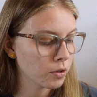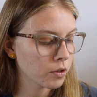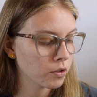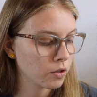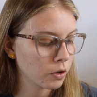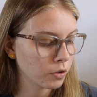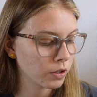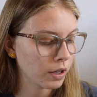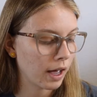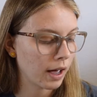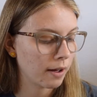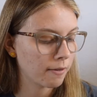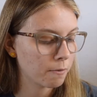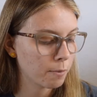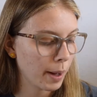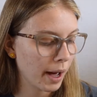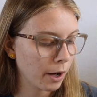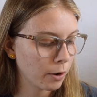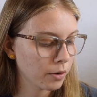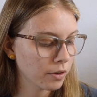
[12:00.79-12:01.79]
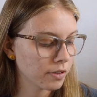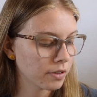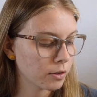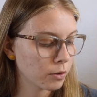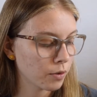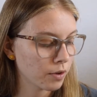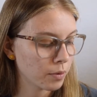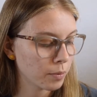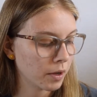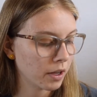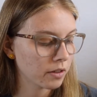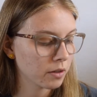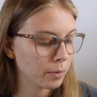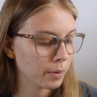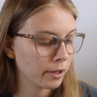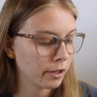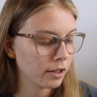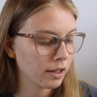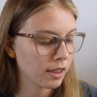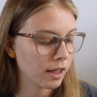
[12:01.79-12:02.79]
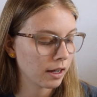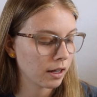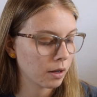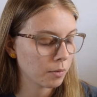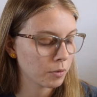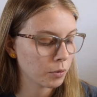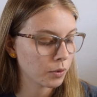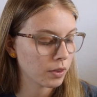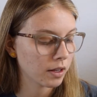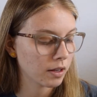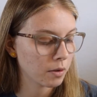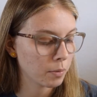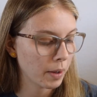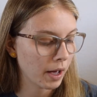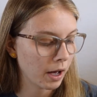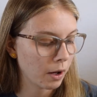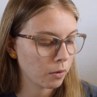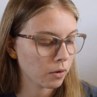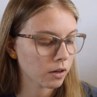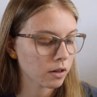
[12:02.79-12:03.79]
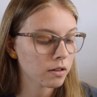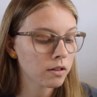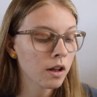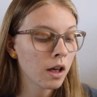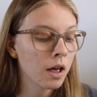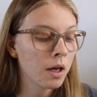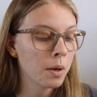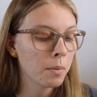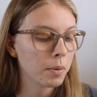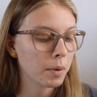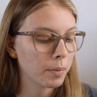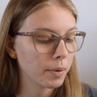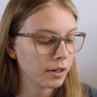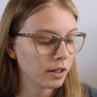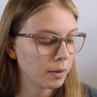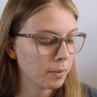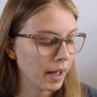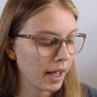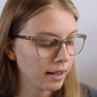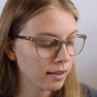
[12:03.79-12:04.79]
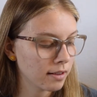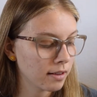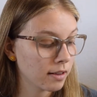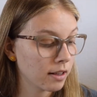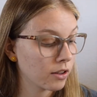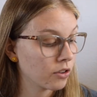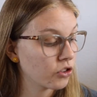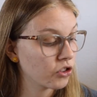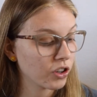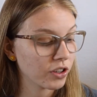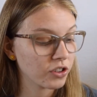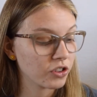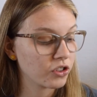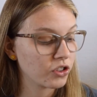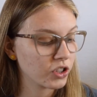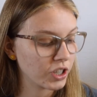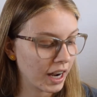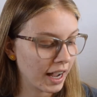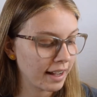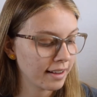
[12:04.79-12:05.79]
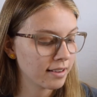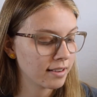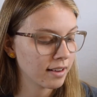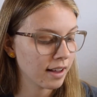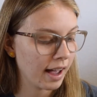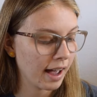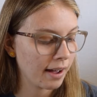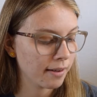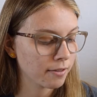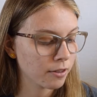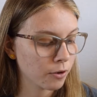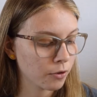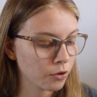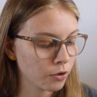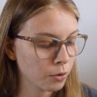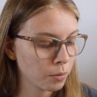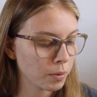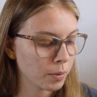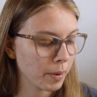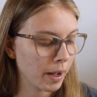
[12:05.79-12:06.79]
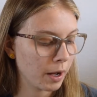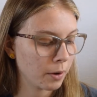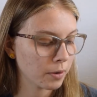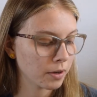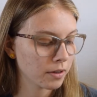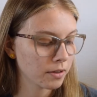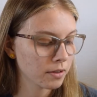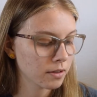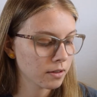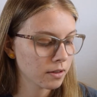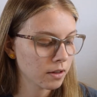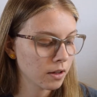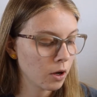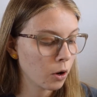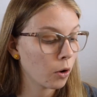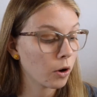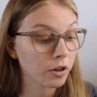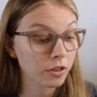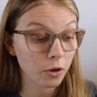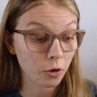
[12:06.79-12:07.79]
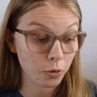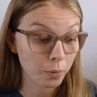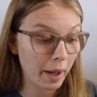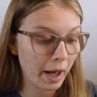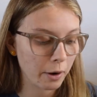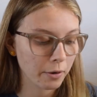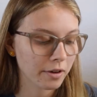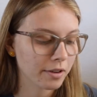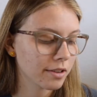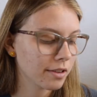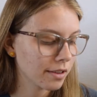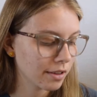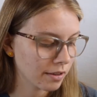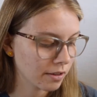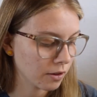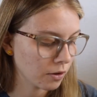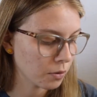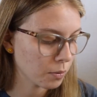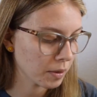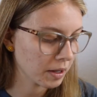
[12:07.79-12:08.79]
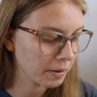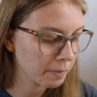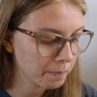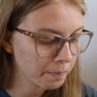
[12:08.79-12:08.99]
stoked to have powers and the responsibility that comes with these powers, but Billy Batson is just jazzed to have those superpowers, or those powers, excuse me."